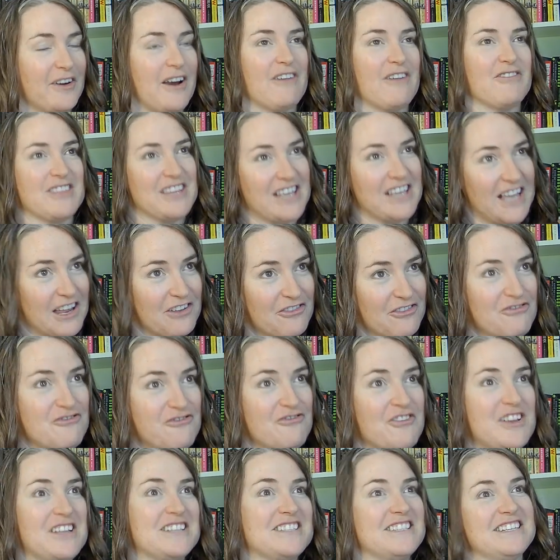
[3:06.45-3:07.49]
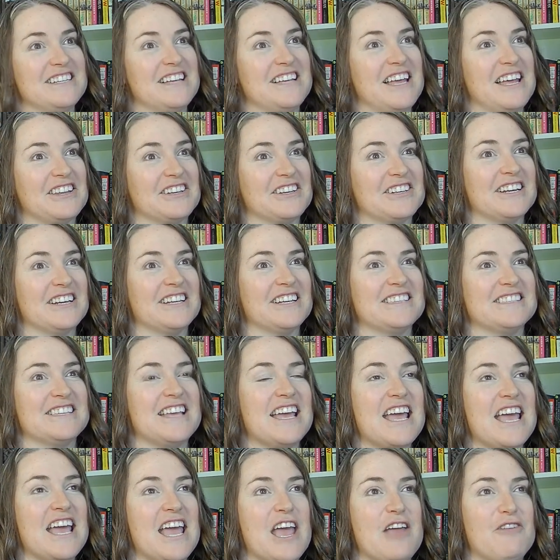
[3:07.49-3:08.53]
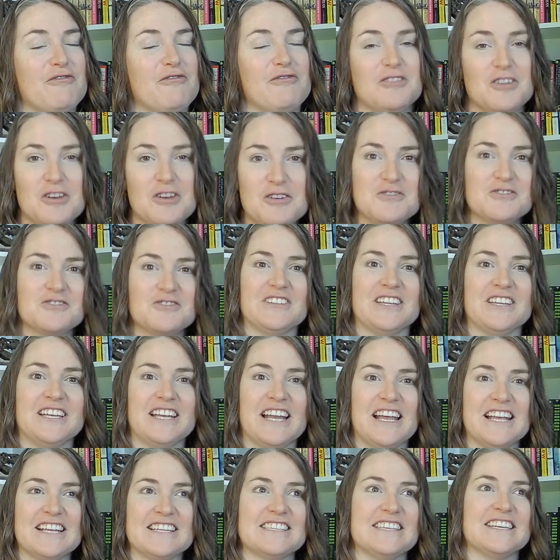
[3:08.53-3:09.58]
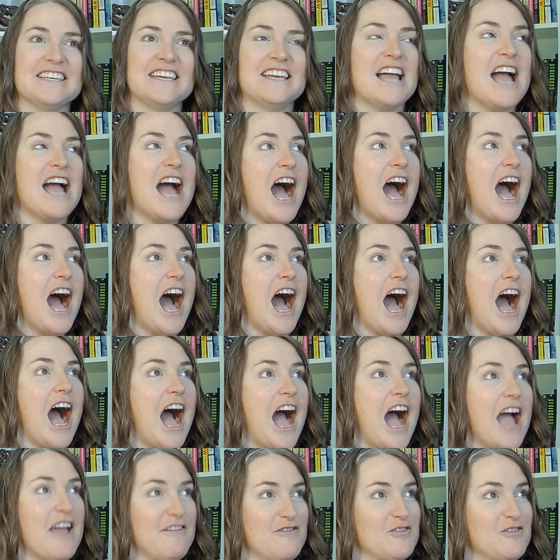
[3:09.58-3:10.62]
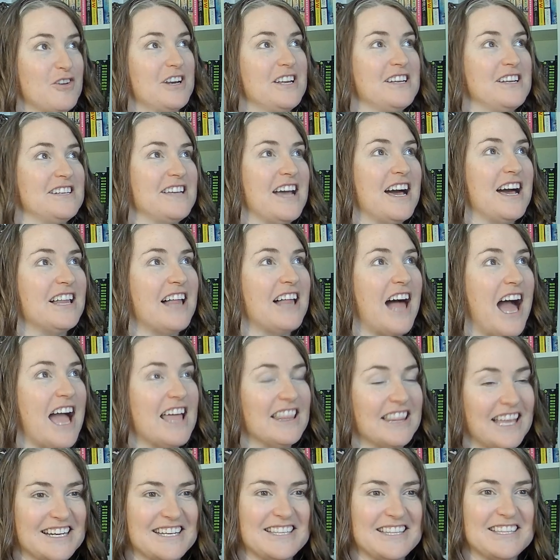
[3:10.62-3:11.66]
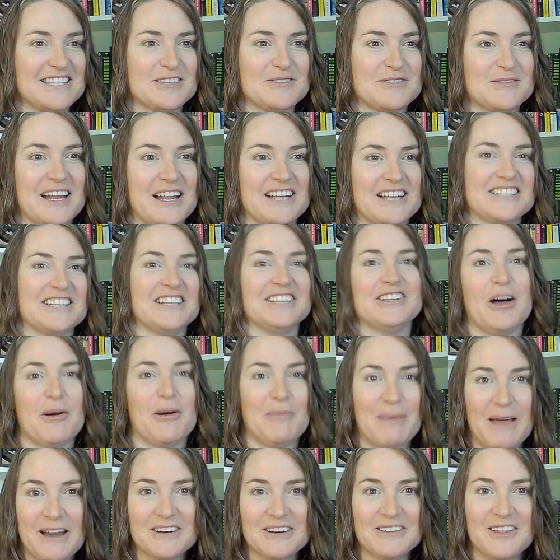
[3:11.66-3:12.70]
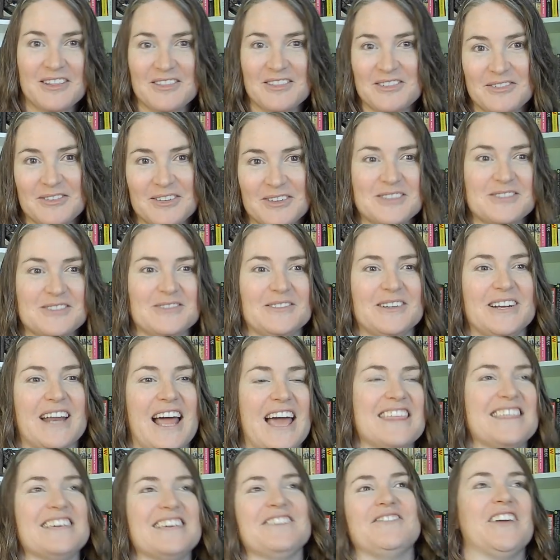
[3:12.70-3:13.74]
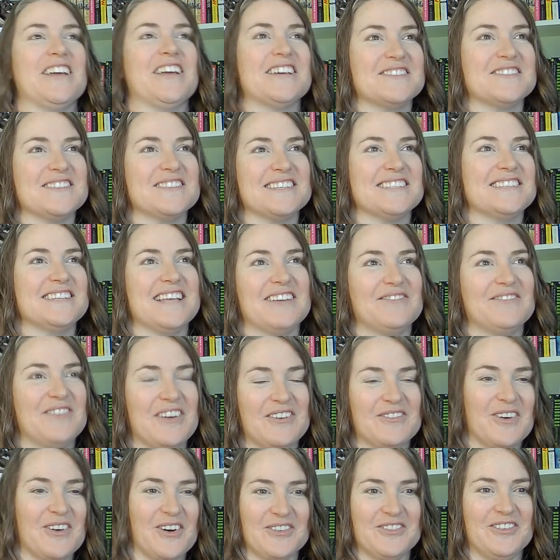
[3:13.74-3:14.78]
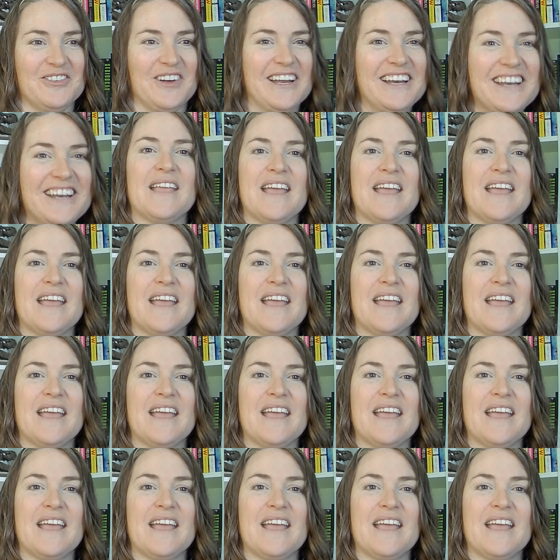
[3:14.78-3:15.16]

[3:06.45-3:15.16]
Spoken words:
Everything kind of fits together. It flows really nicely. If you couldn't tell, I liked this one actually a lot better than the first one. I think because it was a bit more fun.